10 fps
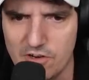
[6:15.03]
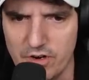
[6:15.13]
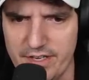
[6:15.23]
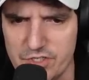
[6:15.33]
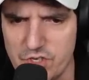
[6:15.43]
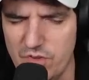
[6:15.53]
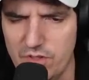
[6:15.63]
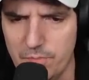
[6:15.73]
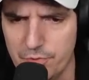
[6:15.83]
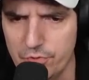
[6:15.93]
Right, so
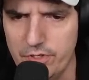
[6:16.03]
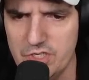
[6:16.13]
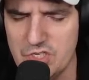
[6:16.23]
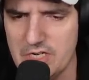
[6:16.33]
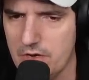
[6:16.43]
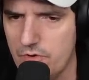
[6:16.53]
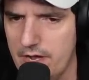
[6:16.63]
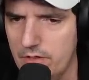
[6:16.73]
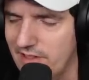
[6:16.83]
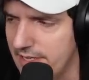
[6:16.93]
the Broodlings stay
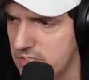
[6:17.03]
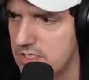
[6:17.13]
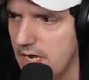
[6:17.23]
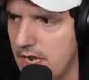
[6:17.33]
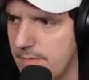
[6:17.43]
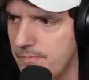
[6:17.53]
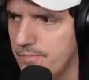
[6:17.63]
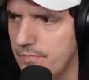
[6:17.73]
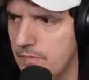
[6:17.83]
around less time,